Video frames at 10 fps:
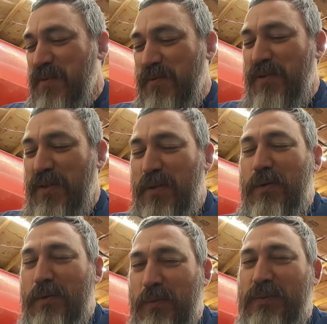
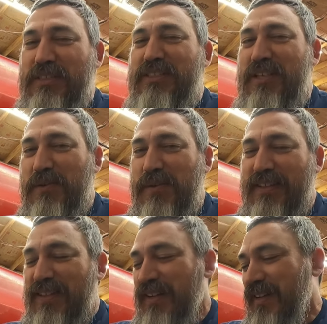We'll just deal
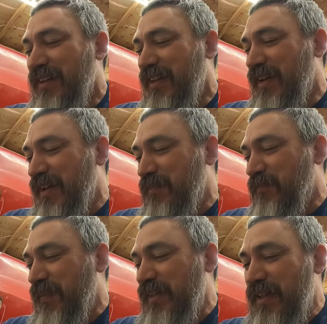with it.
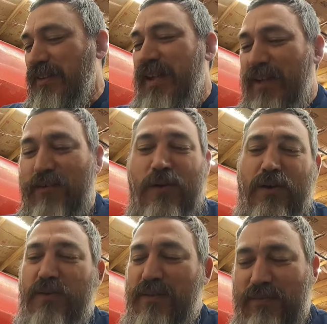And then down the
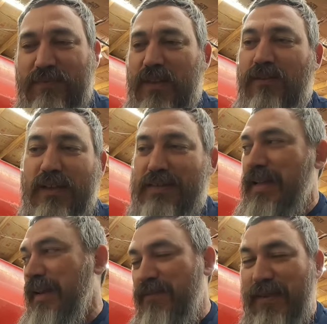road, if, you know, like I
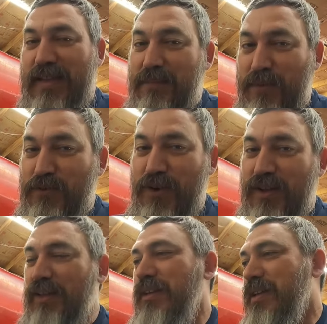said, if I keep the
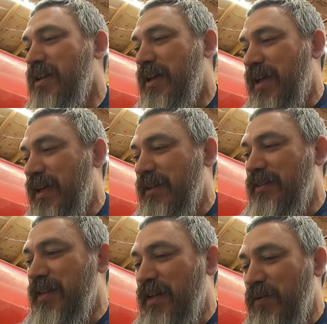truck
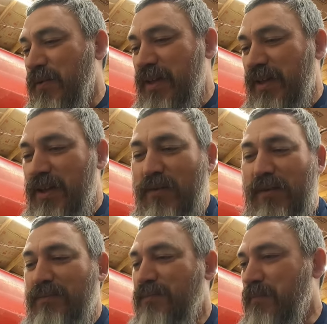and we get
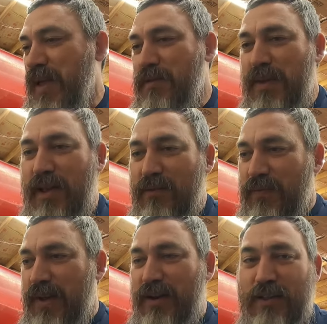going, maybe I'll
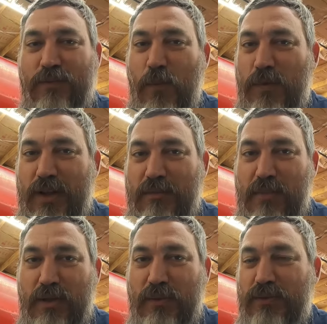find another 14
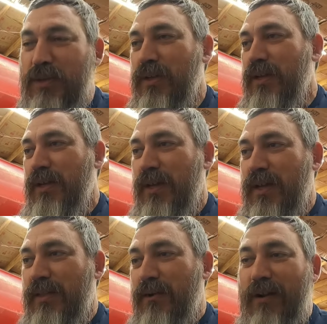bolt
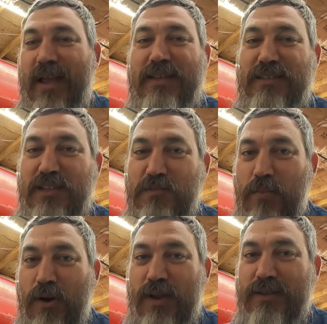that already has disc
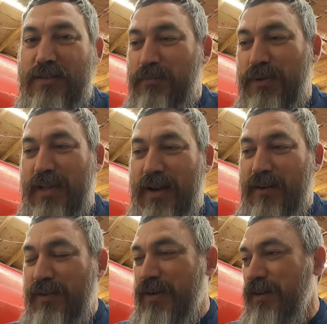brakes and put that
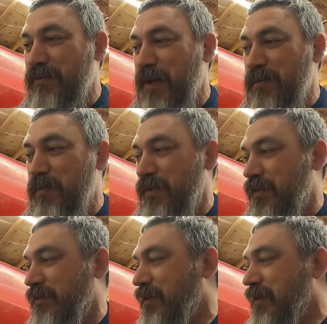on here, maybe with
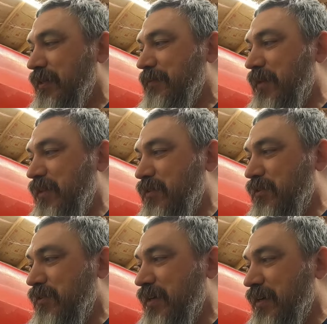a
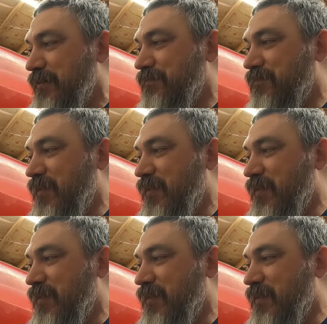little